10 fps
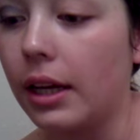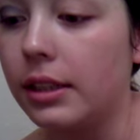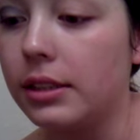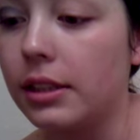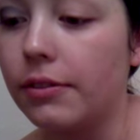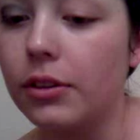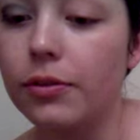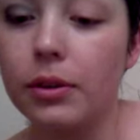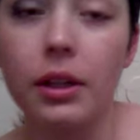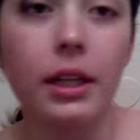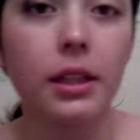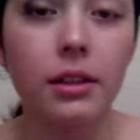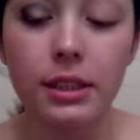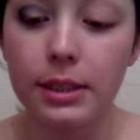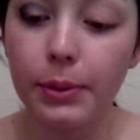And if you feel like
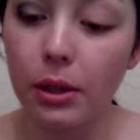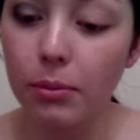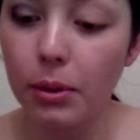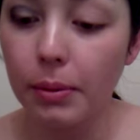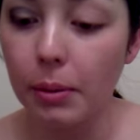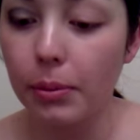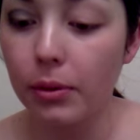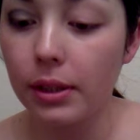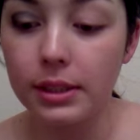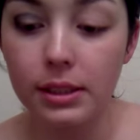there needs to be a little more purple,